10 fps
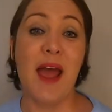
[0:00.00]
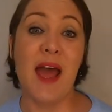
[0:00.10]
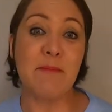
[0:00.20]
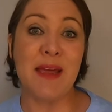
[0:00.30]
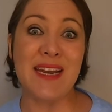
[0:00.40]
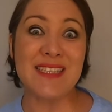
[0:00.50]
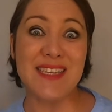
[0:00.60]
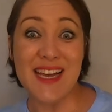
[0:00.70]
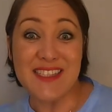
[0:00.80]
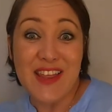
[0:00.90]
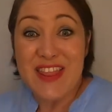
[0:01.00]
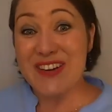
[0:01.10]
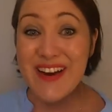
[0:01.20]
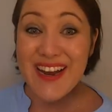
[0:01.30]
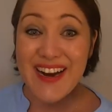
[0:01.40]
And Benny says,
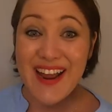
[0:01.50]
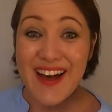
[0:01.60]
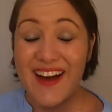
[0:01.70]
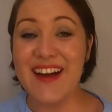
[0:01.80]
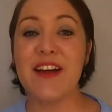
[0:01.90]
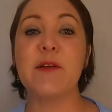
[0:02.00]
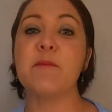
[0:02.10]
3 o'clock.